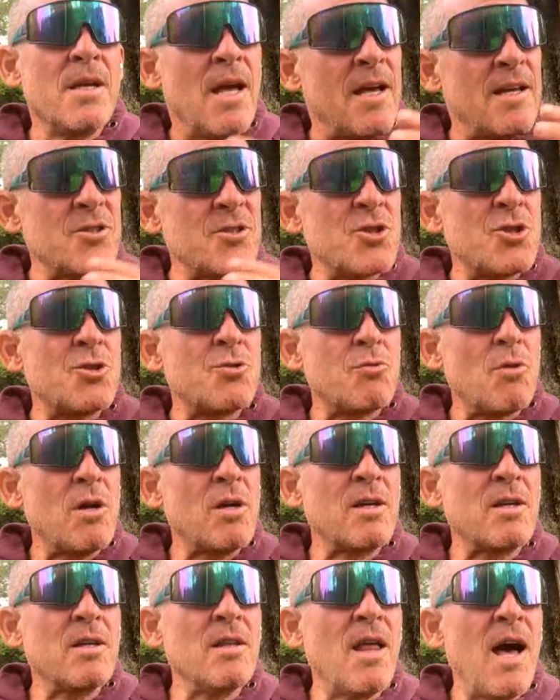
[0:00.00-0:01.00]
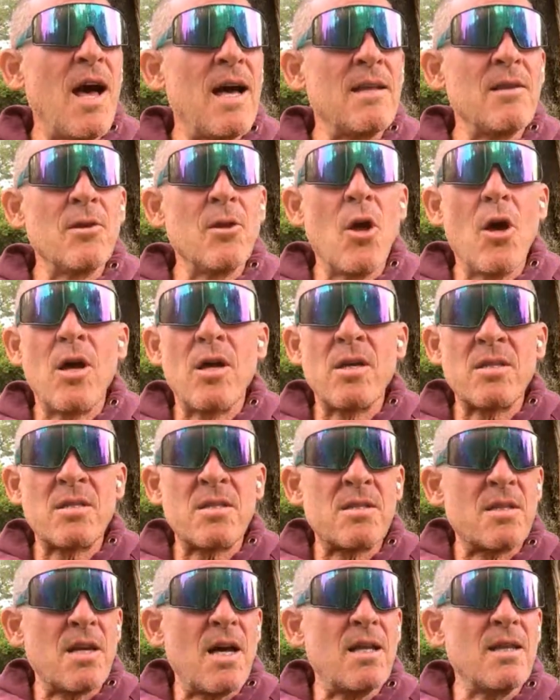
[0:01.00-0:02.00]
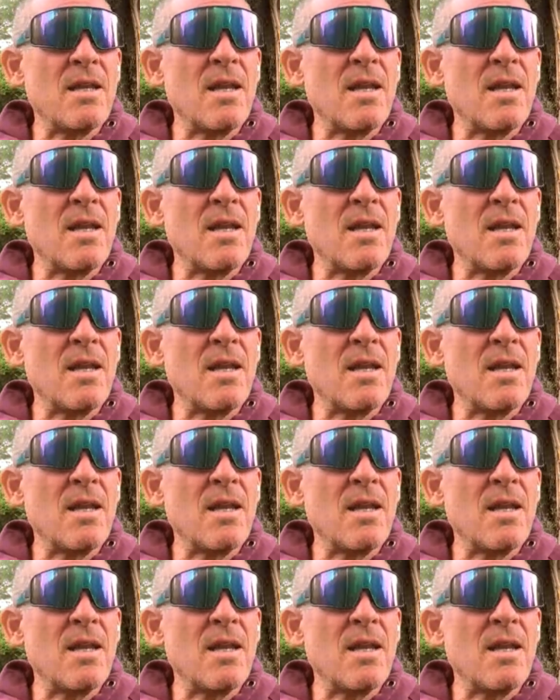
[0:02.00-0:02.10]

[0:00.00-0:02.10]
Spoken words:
has shrunk a lot, lost a